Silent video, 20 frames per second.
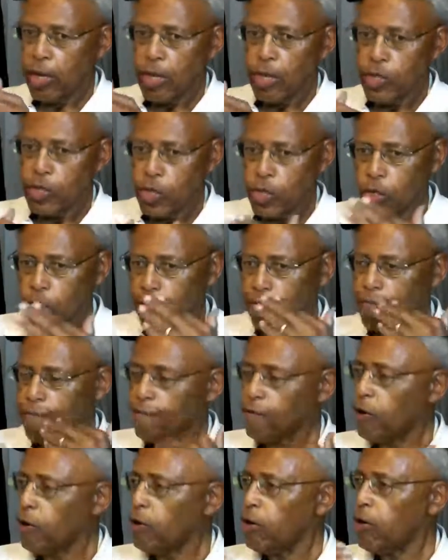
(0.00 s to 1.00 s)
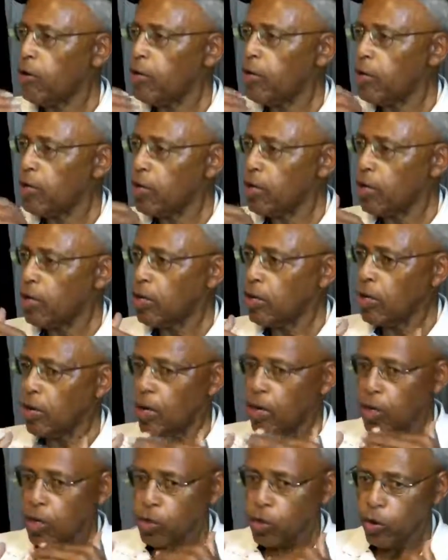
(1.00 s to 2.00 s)
This is conferred,
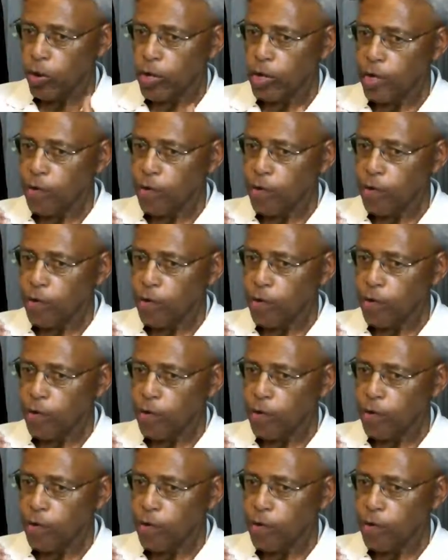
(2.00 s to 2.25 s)
a glory